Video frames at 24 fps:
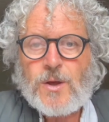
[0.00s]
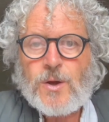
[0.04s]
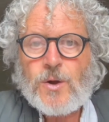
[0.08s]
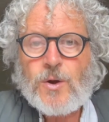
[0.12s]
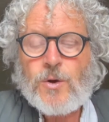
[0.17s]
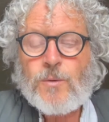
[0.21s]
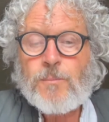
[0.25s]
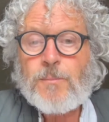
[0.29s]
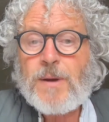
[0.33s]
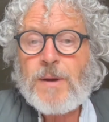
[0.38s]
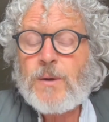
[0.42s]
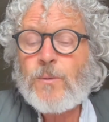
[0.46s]

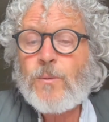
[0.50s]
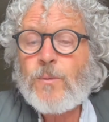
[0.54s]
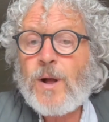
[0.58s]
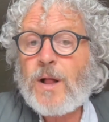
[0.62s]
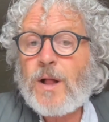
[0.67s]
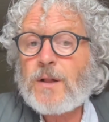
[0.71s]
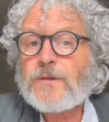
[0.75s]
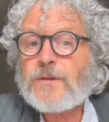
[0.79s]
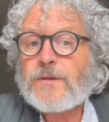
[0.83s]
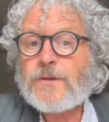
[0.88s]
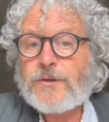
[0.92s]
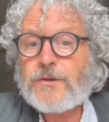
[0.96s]
who may
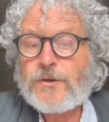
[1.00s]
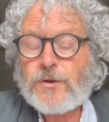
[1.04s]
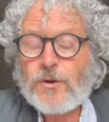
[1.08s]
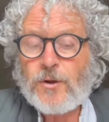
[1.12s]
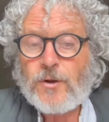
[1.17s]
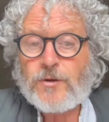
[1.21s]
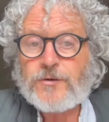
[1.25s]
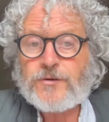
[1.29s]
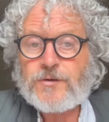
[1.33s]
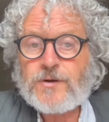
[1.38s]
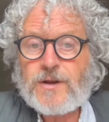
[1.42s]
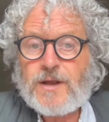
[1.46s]
well
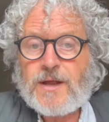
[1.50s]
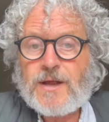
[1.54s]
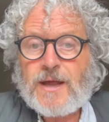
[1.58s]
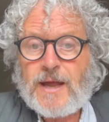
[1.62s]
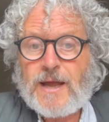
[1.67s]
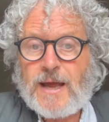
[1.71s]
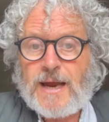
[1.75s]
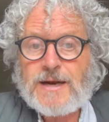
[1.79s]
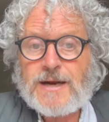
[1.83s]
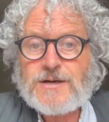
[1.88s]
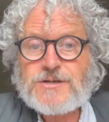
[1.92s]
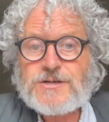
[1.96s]
not
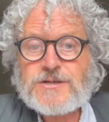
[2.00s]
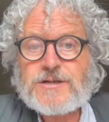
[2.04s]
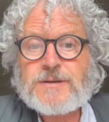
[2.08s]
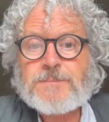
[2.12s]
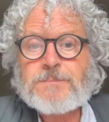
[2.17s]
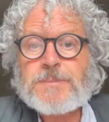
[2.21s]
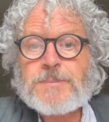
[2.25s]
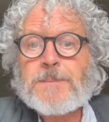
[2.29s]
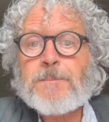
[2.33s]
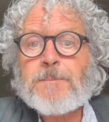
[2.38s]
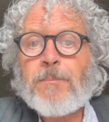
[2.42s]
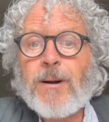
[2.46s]
actually
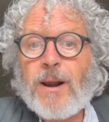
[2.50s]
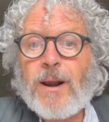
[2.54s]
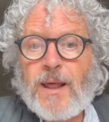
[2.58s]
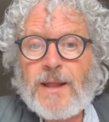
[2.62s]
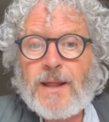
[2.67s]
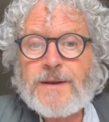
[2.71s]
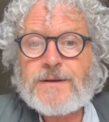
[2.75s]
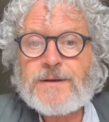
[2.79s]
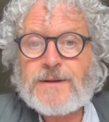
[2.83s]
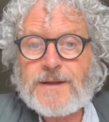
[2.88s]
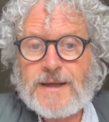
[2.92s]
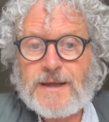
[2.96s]
be
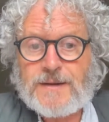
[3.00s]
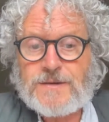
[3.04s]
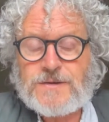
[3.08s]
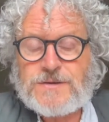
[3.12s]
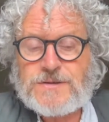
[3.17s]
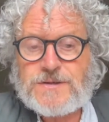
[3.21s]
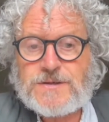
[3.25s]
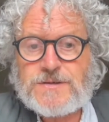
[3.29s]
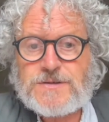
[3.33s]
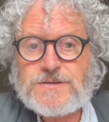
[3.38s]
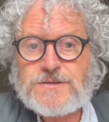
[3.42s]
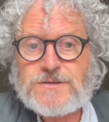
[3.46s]
blood
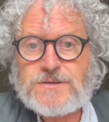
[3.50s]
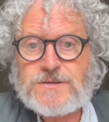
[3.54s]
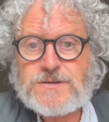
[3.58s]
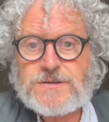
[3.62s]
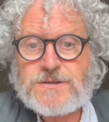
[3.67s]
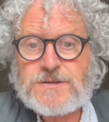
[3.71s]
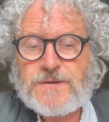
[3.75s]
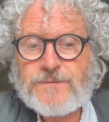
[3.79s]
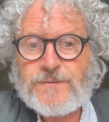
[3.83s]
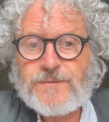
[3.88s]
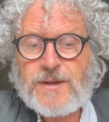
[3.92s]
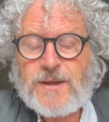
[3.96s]
ancestors,